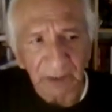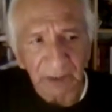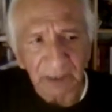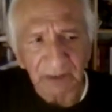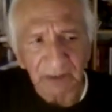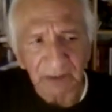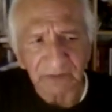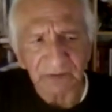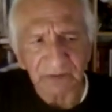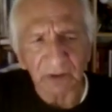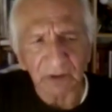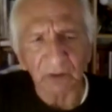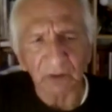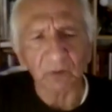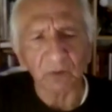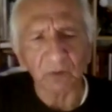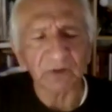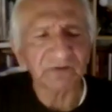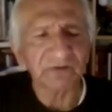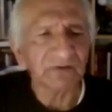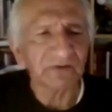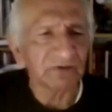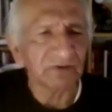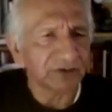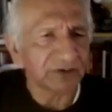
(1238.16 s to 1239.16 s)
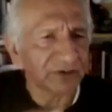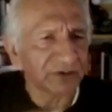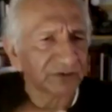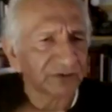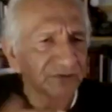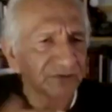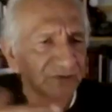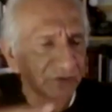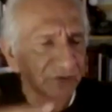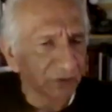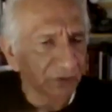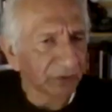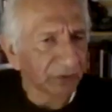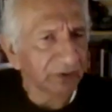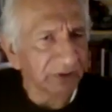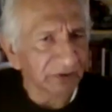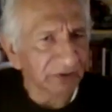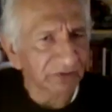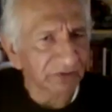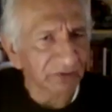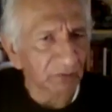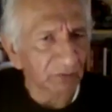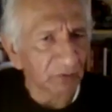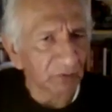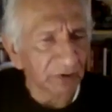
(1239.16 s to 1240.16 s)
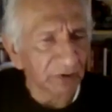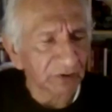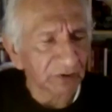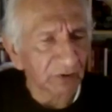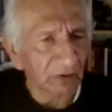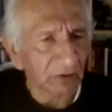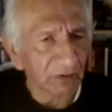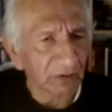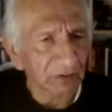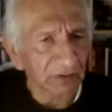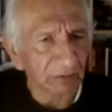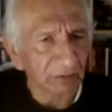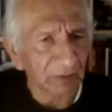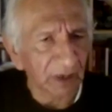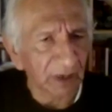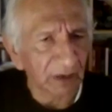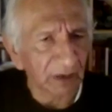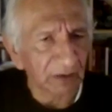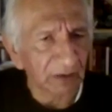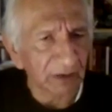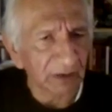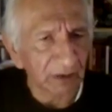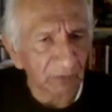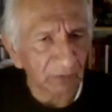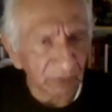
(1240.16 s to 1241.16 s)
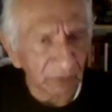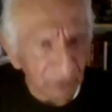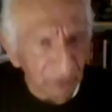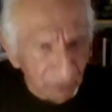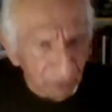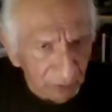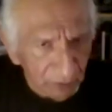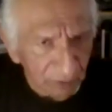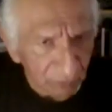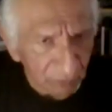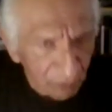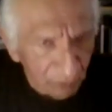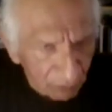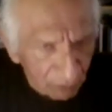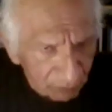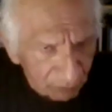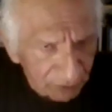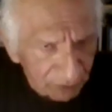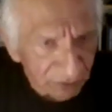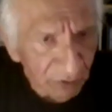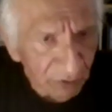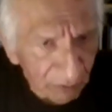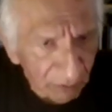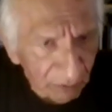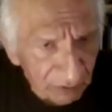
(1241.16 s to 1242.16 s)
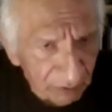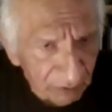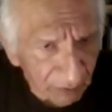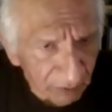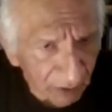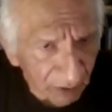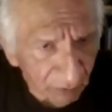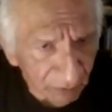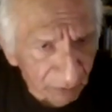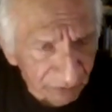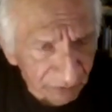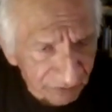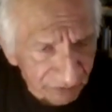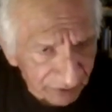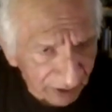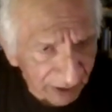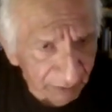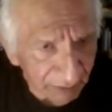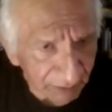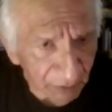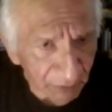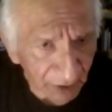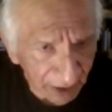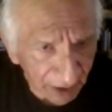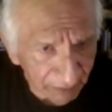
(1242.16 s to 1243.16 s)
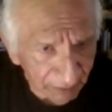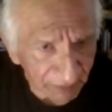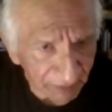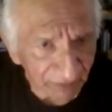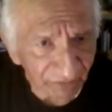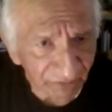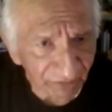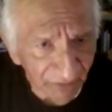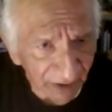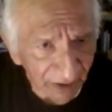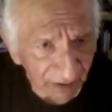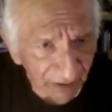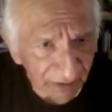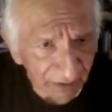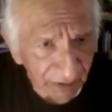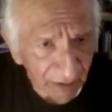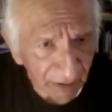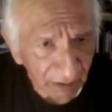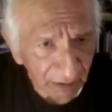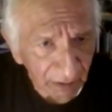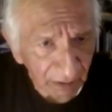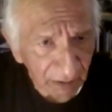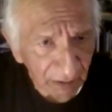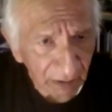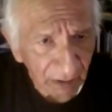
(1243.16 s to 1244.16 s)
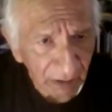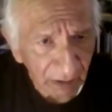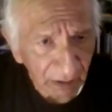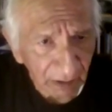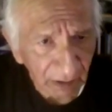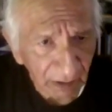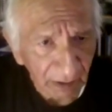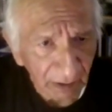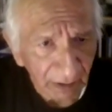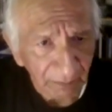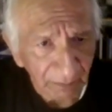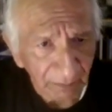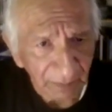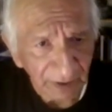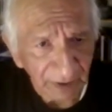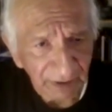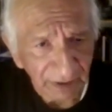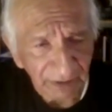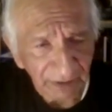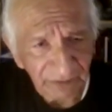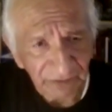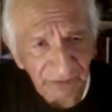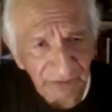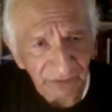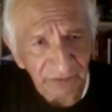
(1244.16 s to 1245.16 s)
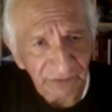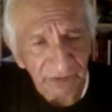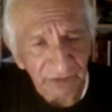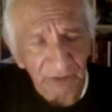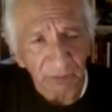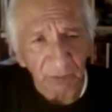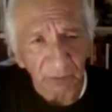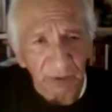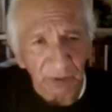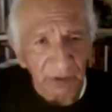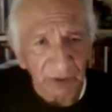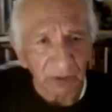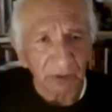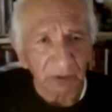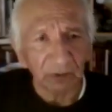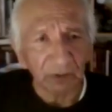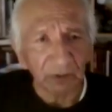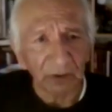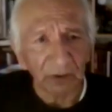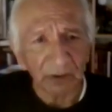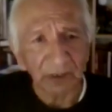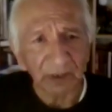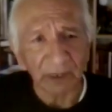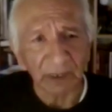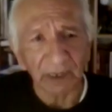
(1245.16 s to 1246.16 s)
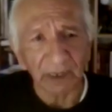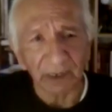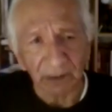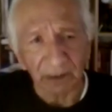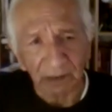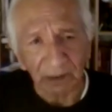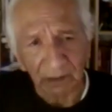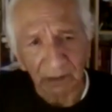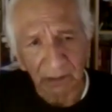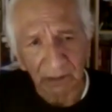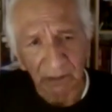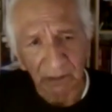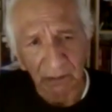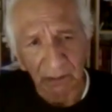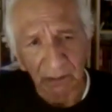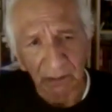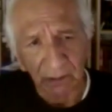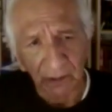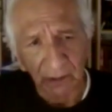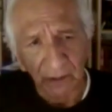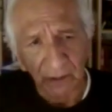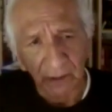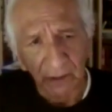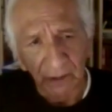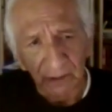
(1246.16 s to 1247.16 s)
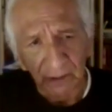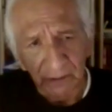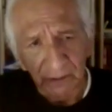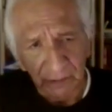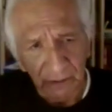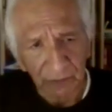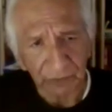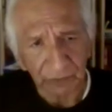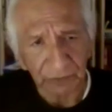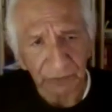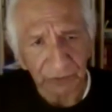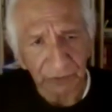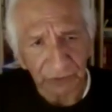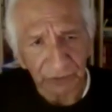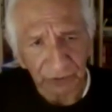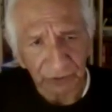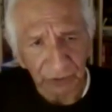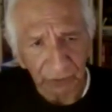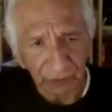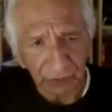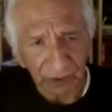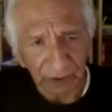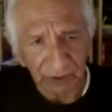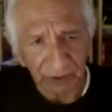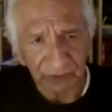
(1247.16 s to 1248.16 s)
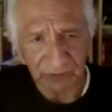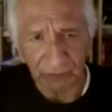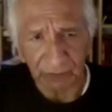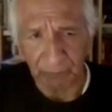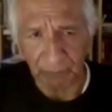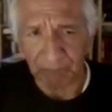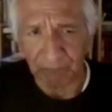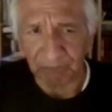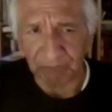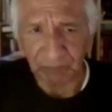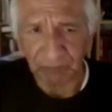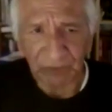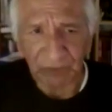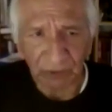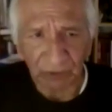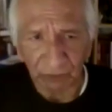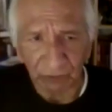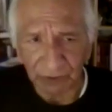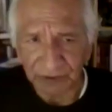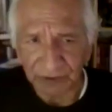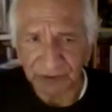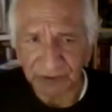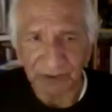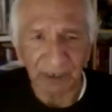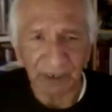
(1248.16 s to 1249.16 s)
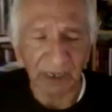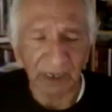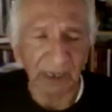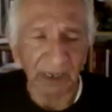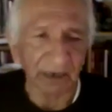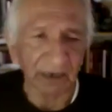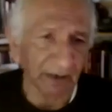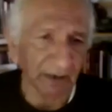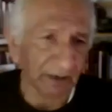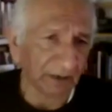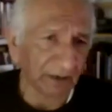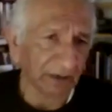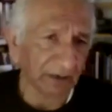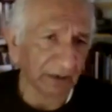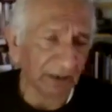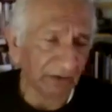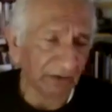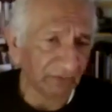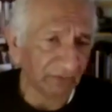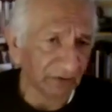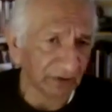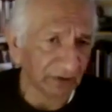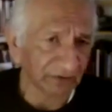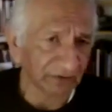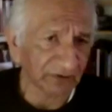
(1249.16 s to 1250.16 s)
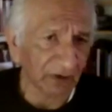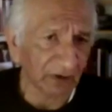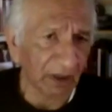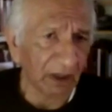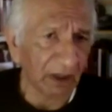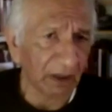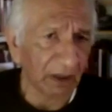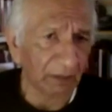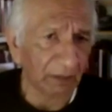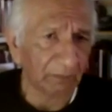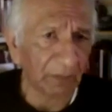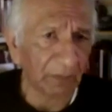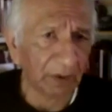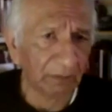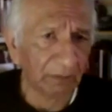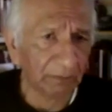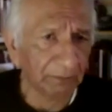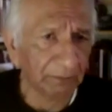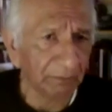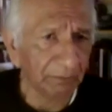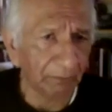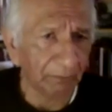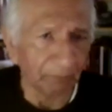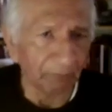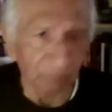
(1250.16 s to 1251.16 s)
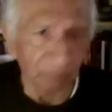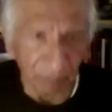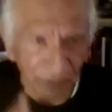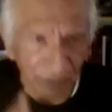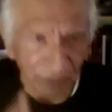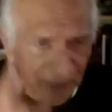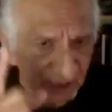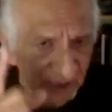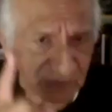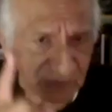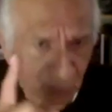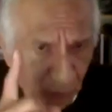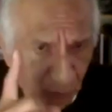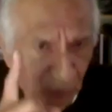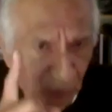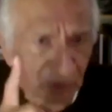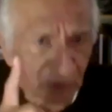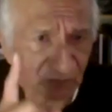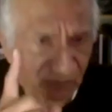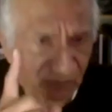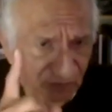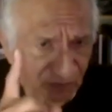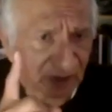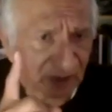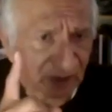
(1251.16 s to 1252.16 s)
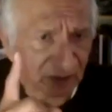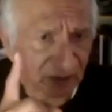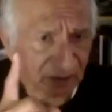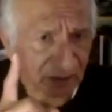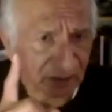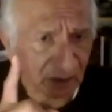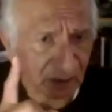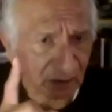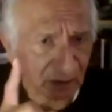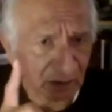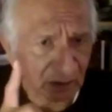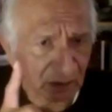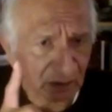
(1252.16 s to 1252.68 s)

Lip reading: because it wasn't just Judaism we talked about. What we talked about was the Abrahamic faith. Because you see, when you look at, Judaism, Christianity, and even Islam, that's one faith.